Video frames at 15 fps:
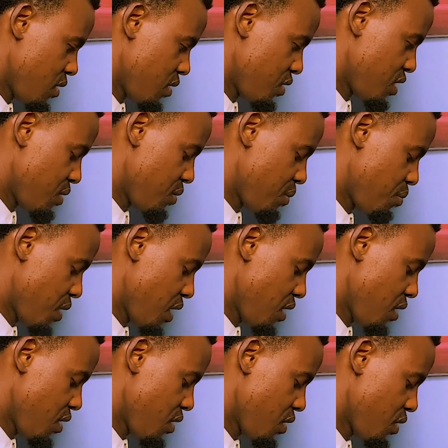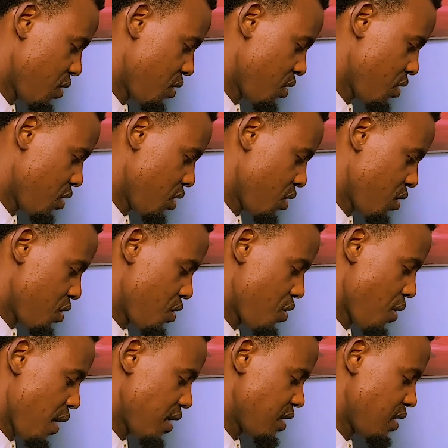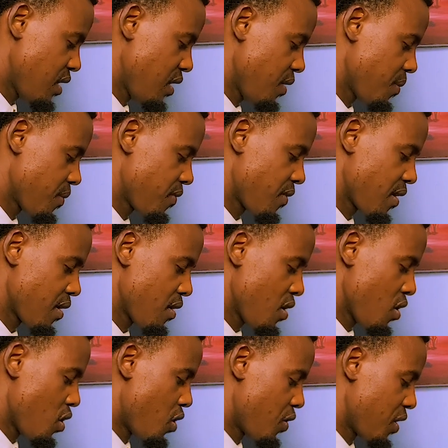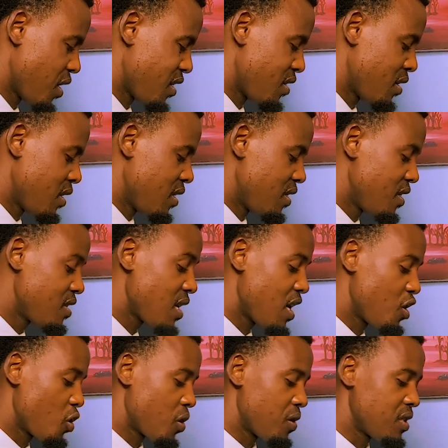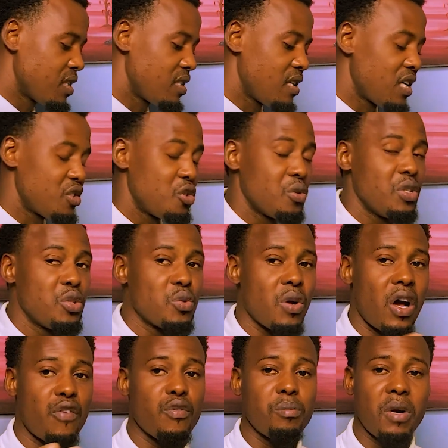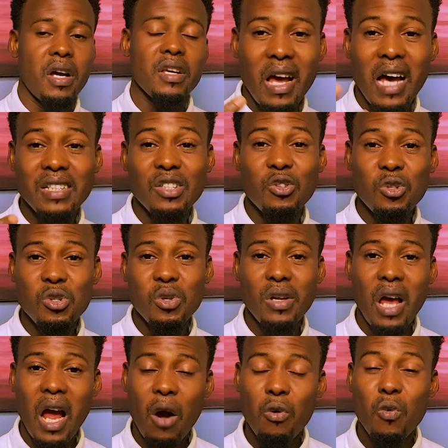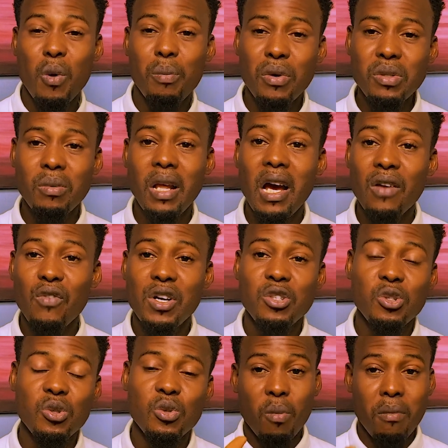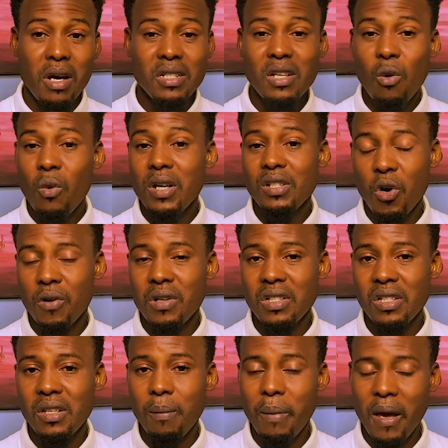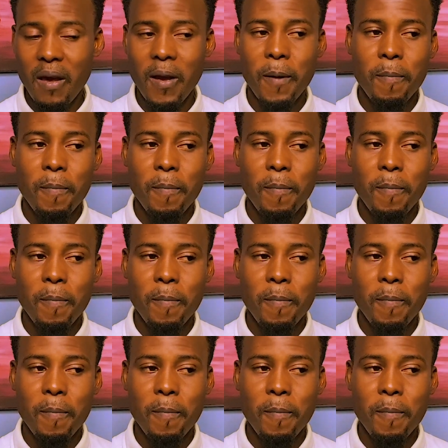GBP USD. Alright, these are the currencies that you need to have in mind. As a new trader, I would possibly advise you master one currency pair.